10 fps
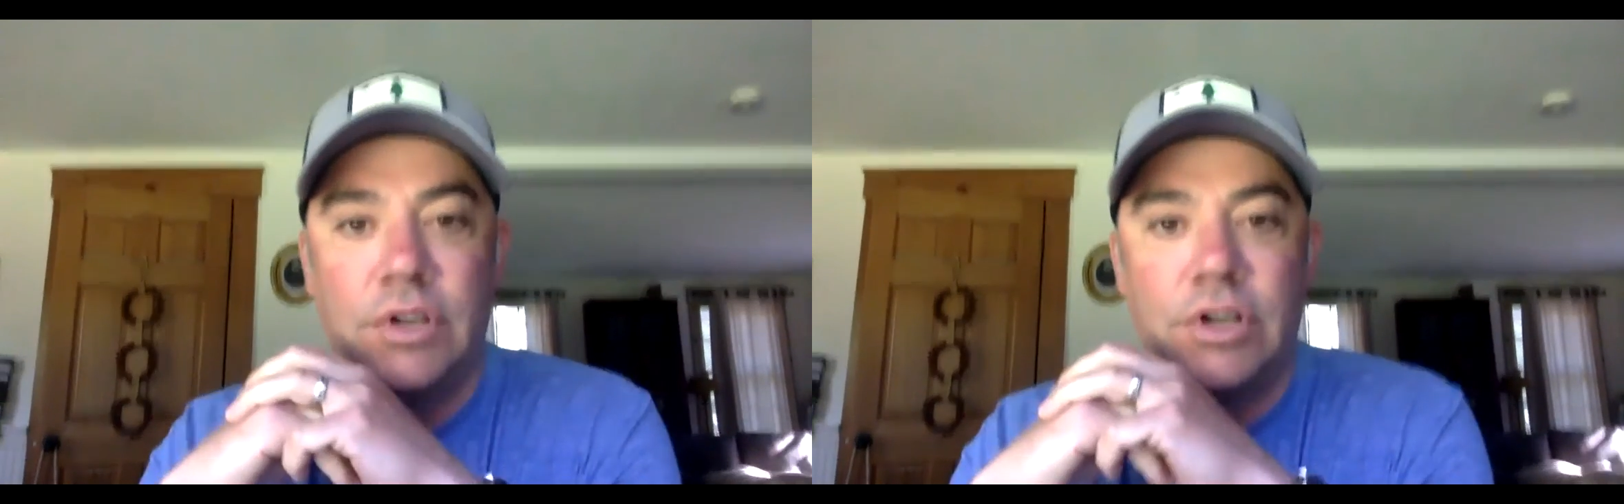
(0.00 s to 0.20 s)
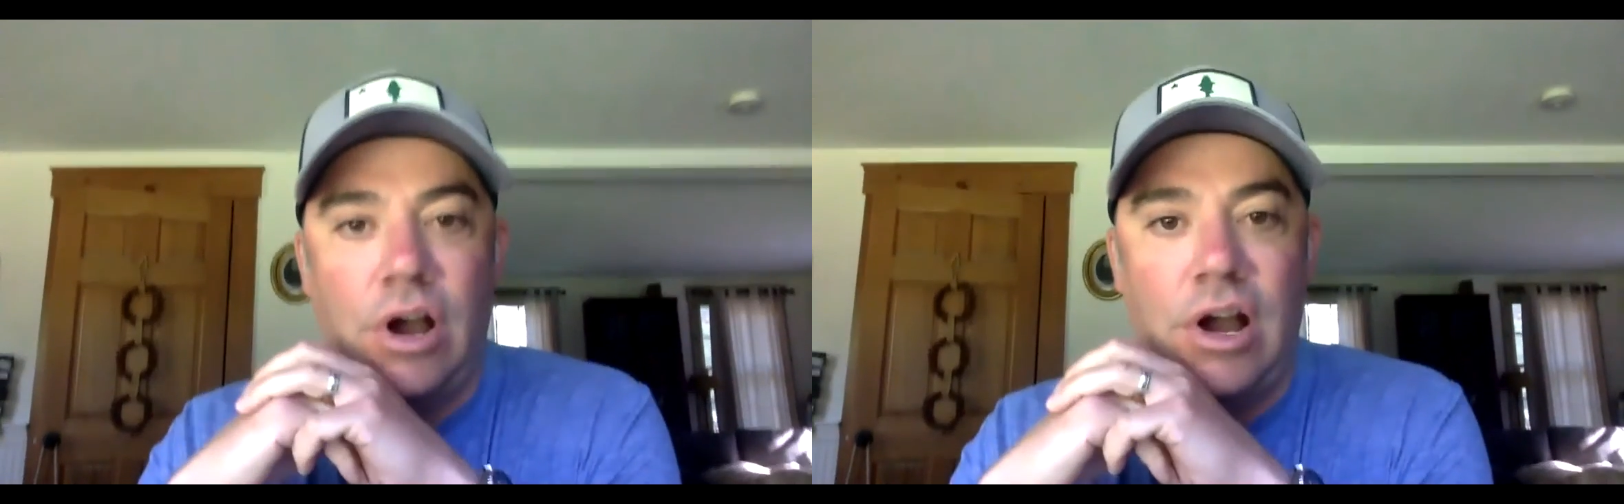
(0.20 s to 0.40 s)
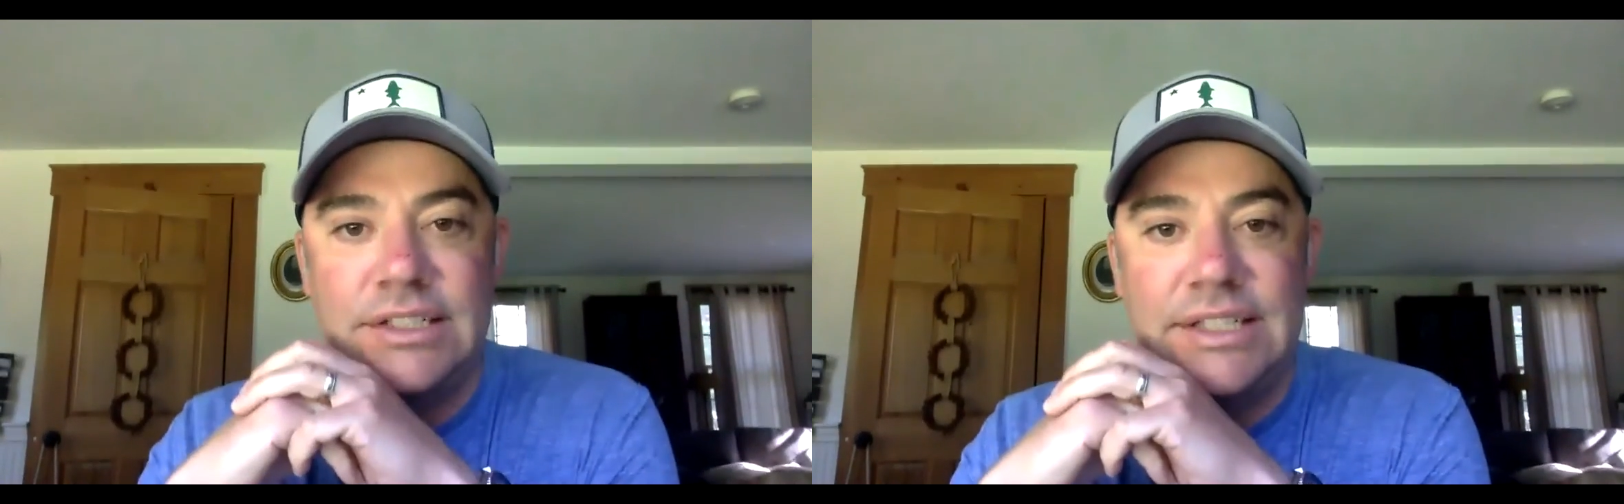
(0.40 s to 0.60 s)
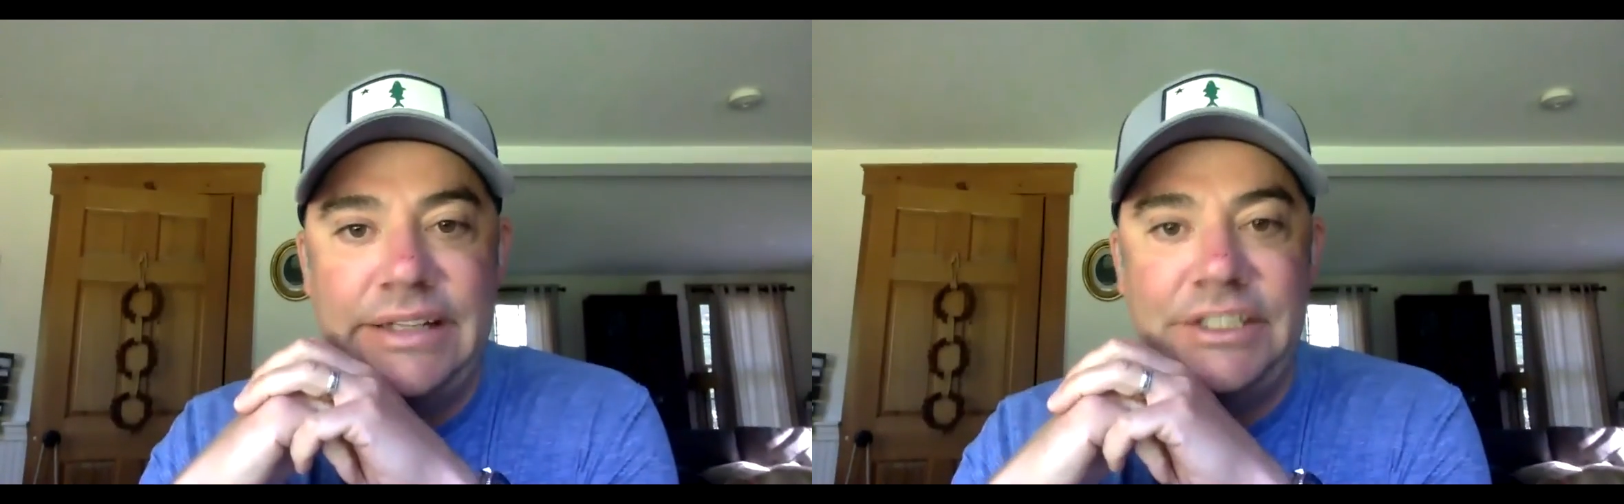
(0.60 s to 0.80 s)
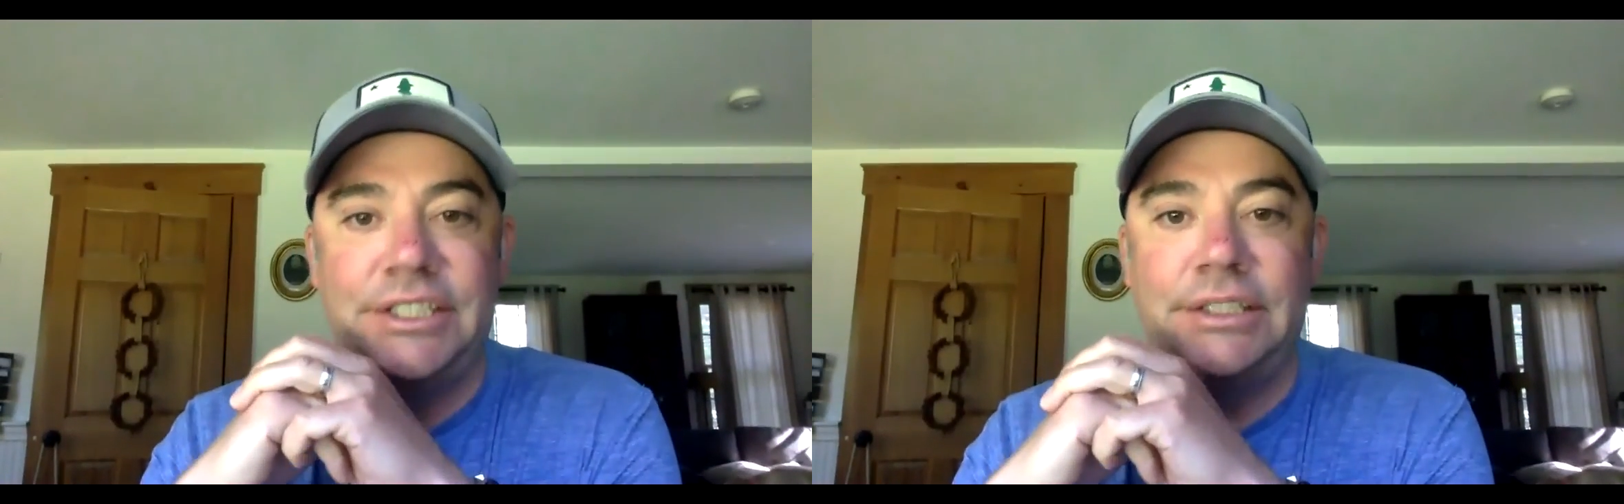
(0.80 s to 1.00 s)

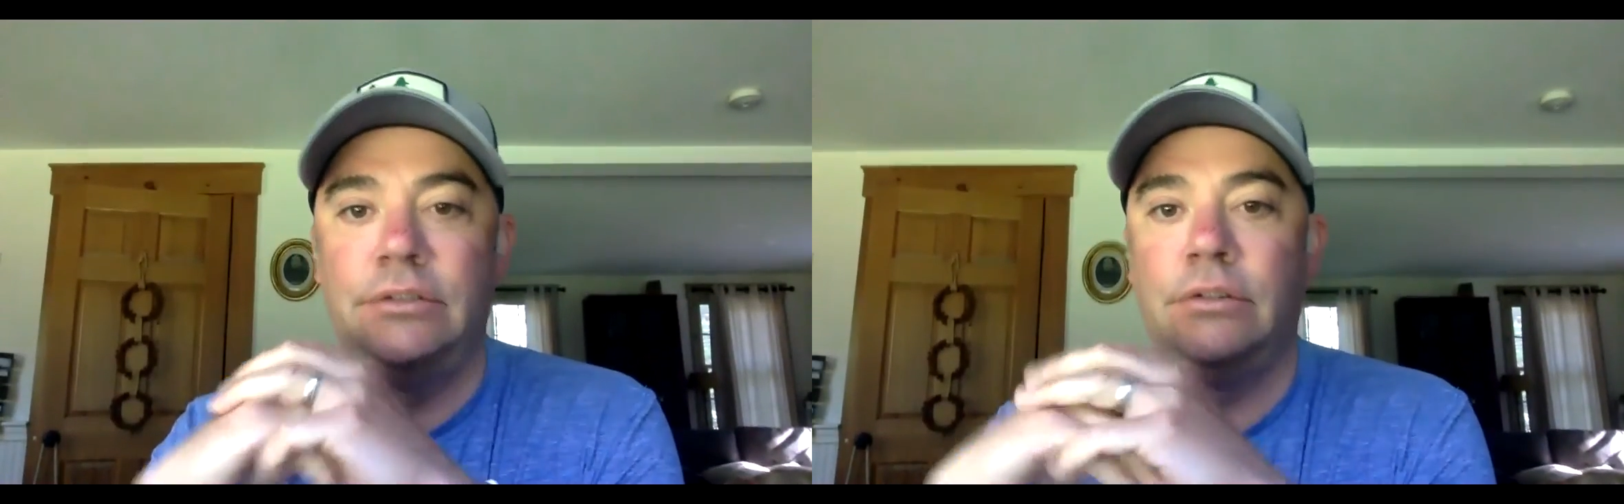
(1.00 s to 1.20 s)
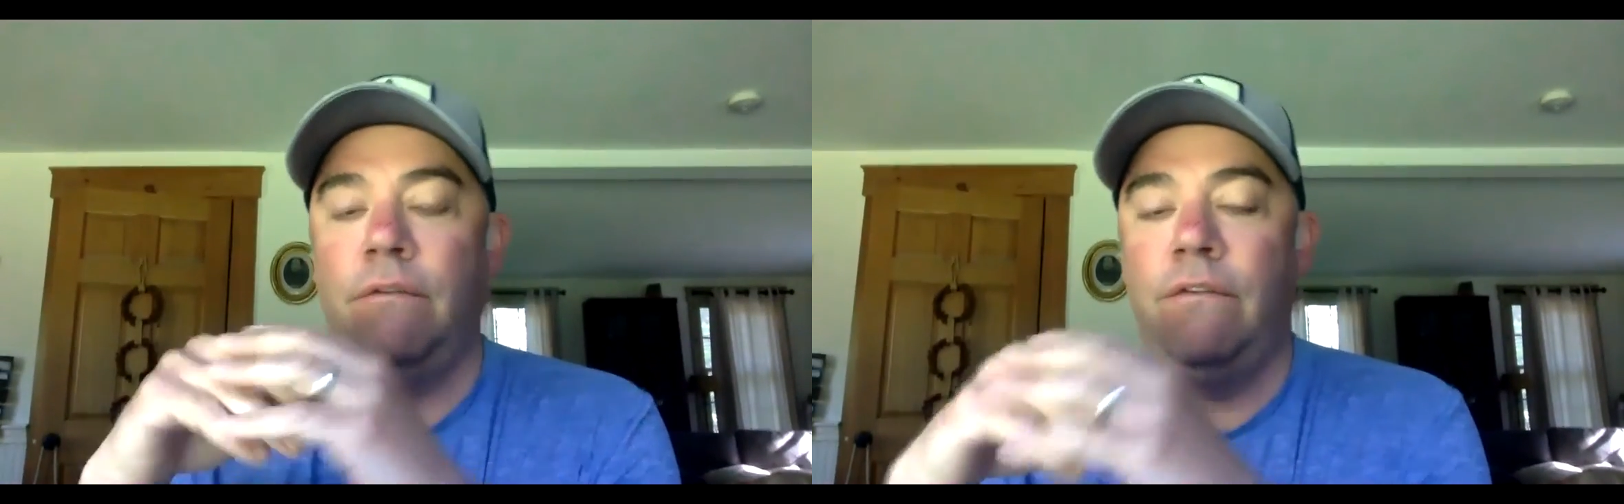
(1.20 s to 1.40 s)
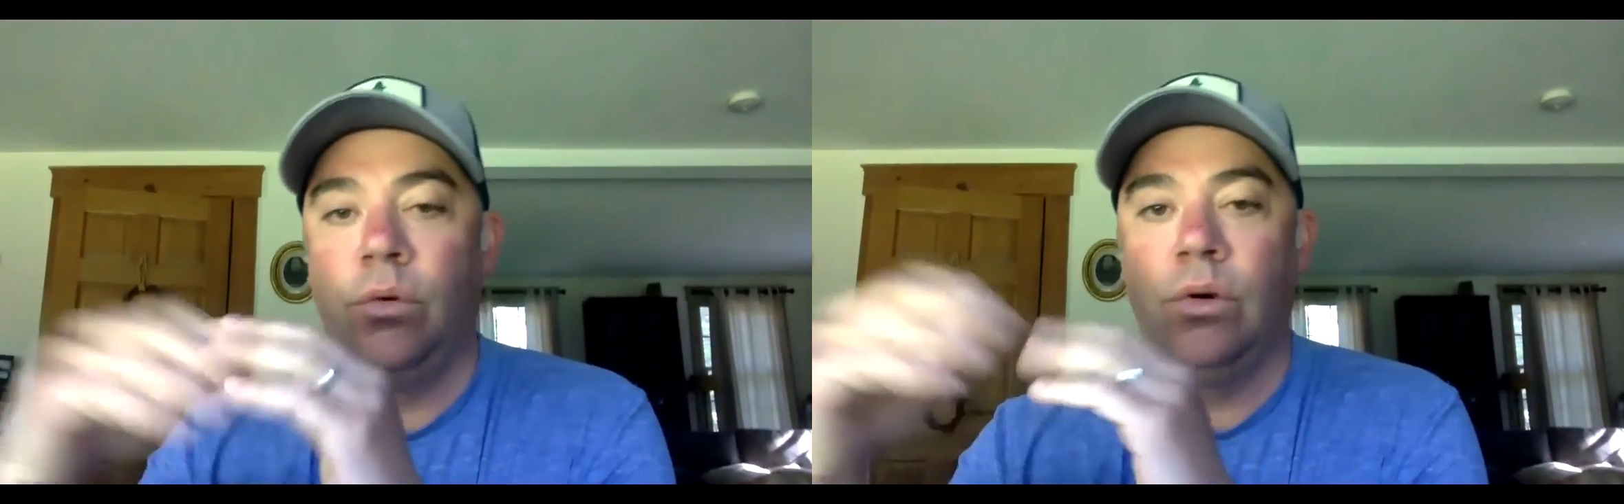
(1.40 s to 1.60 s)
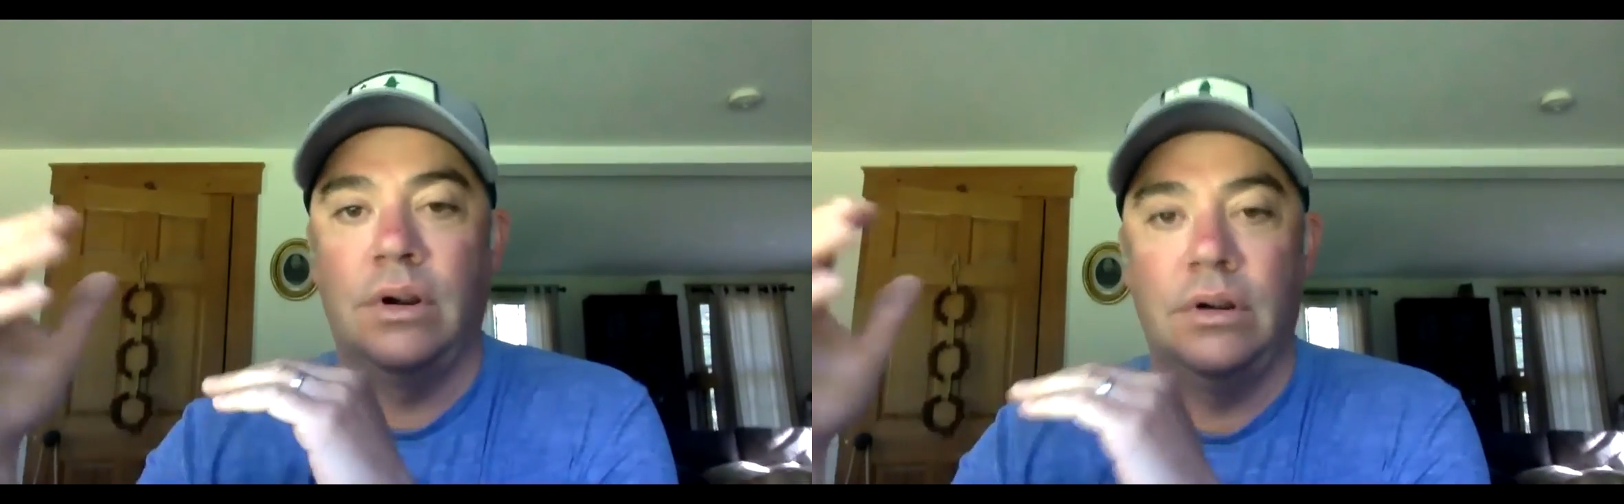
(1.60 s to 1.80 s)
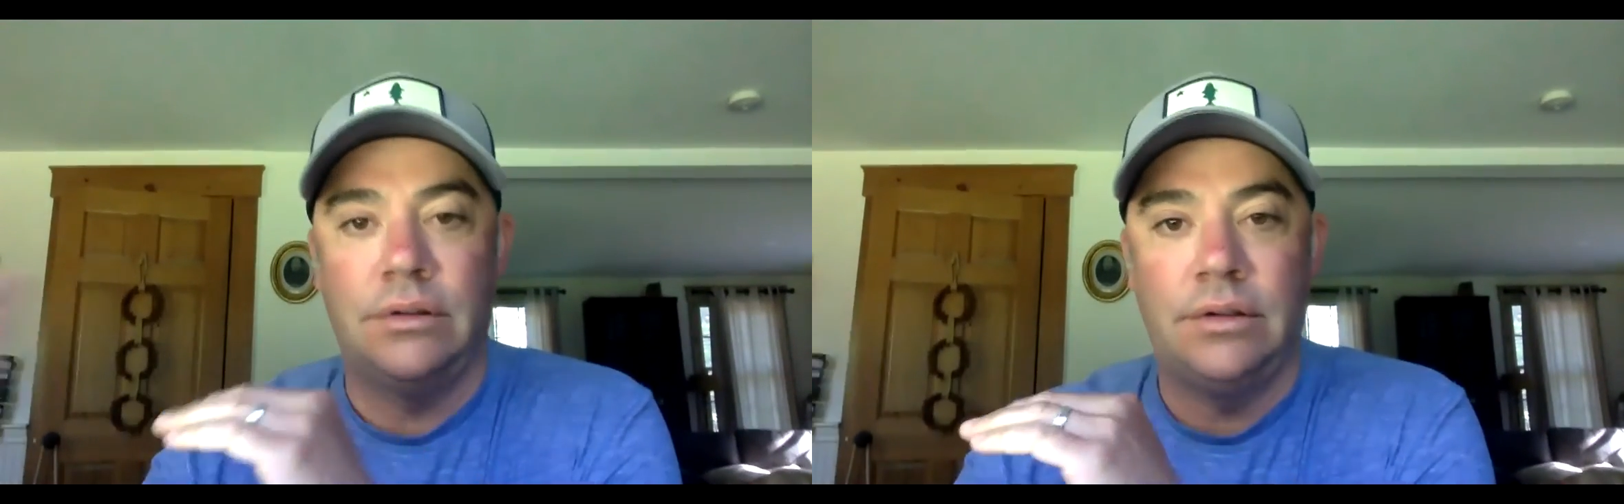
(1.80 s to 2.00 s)
causation
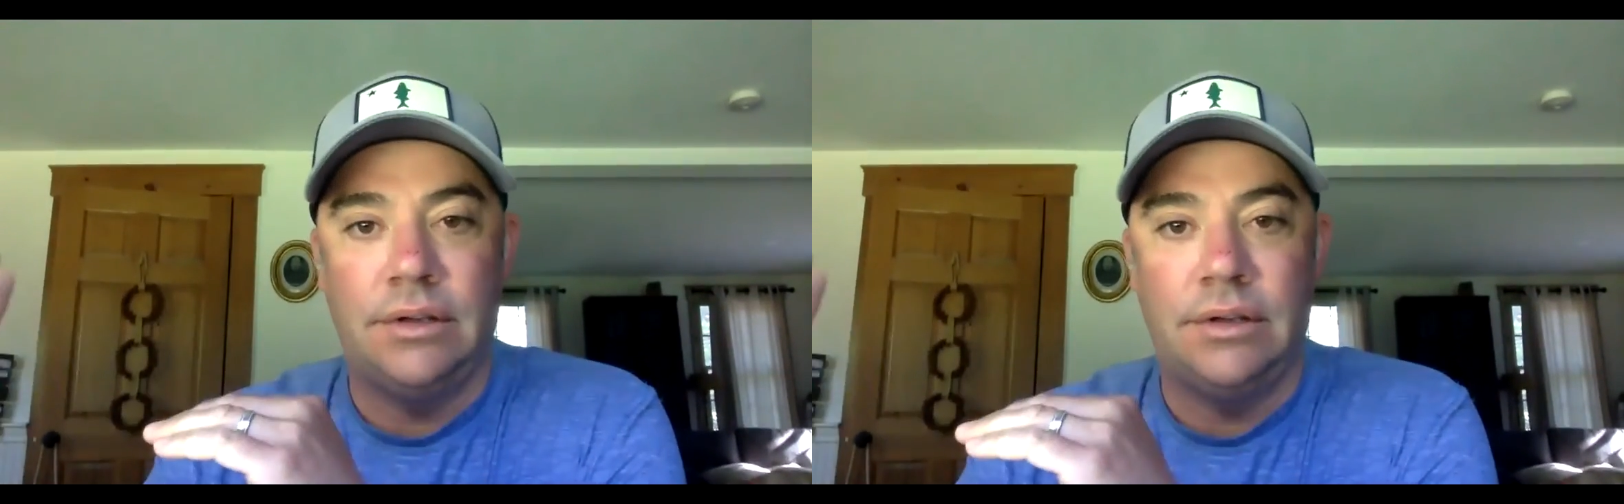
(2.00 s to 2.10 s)
for